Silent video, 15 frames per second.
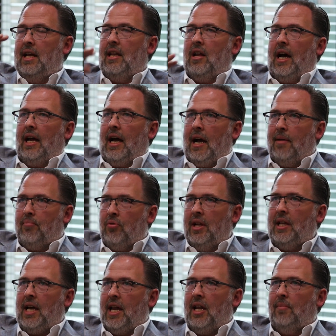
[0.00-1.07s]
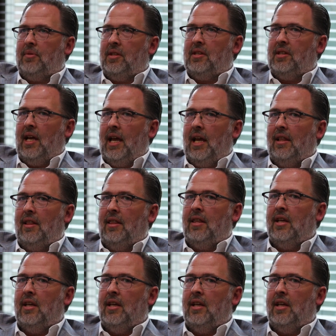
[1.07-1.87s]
Now, I bring that up to say